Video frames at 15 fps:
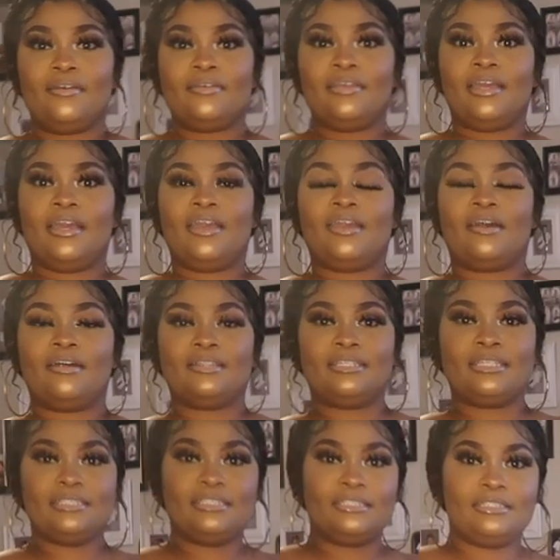Okay, y'all,
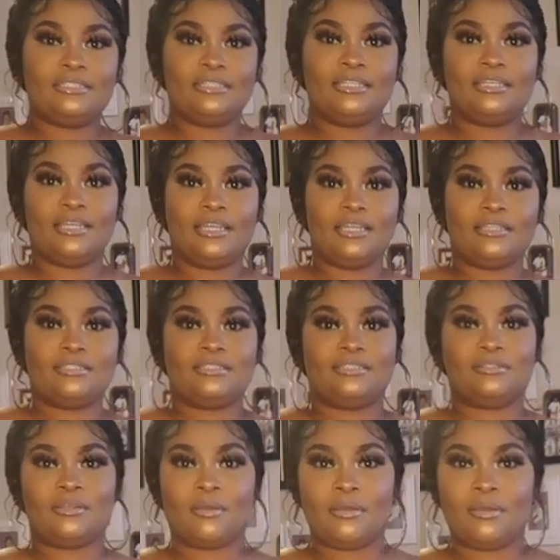this is the
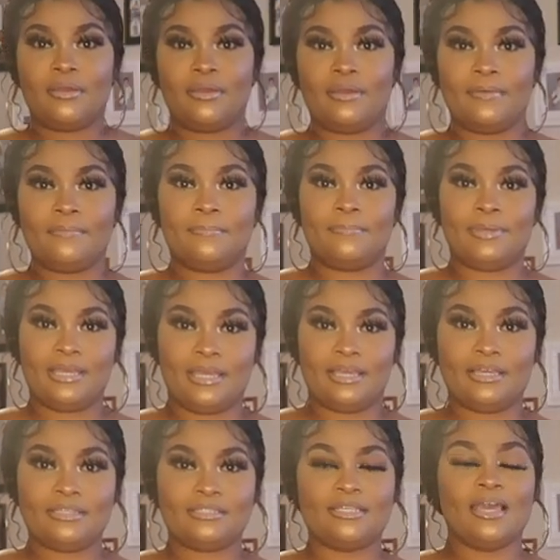next
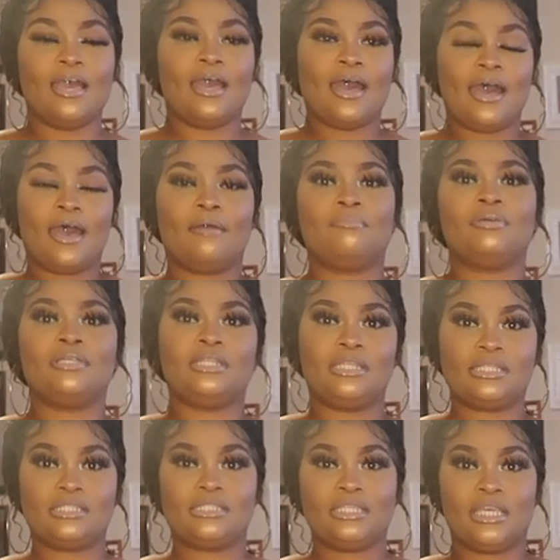piece. I put
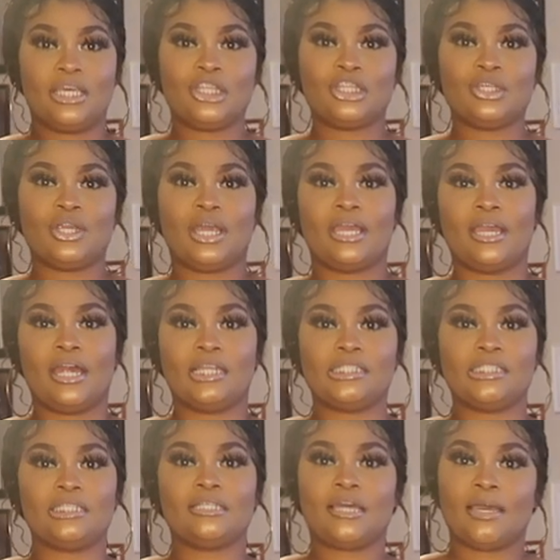this together. I
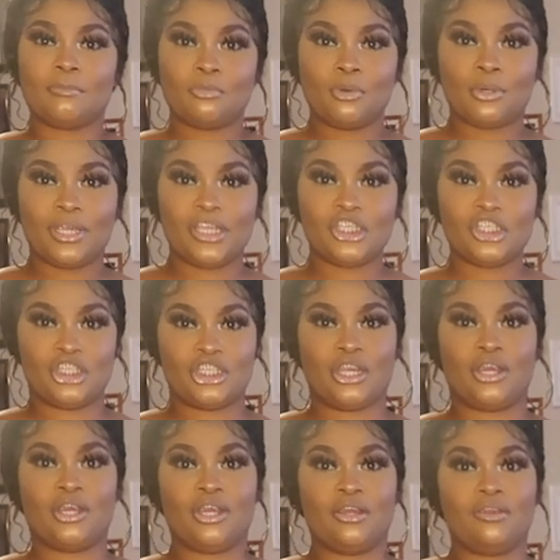got the lime green
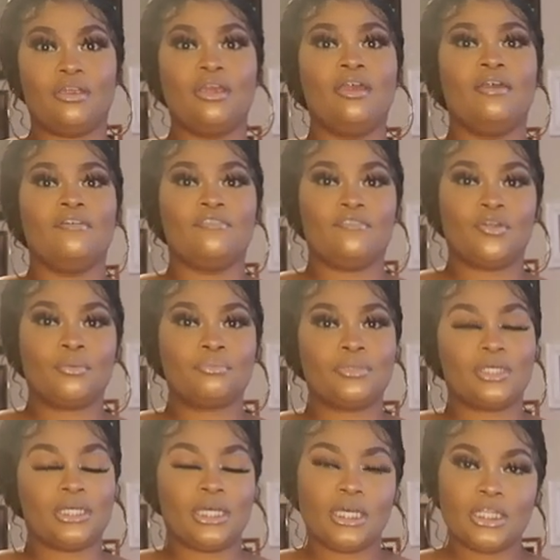shirt from
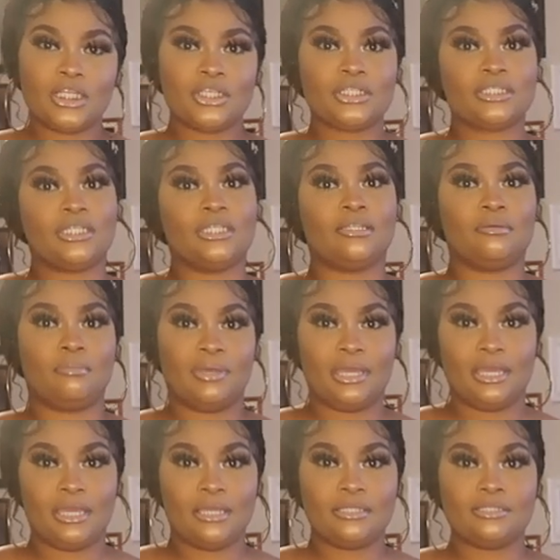the colors and the
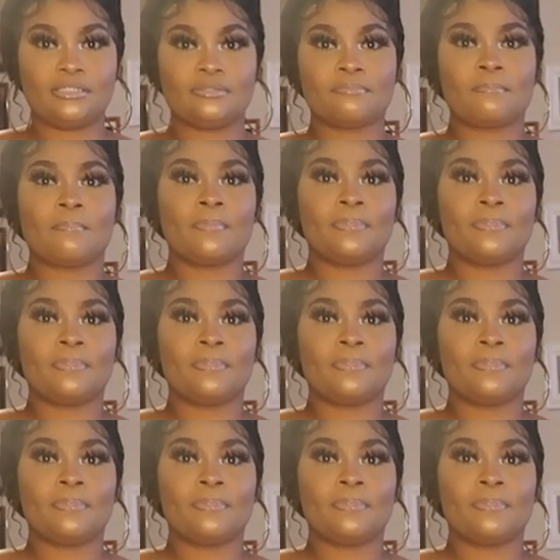pants,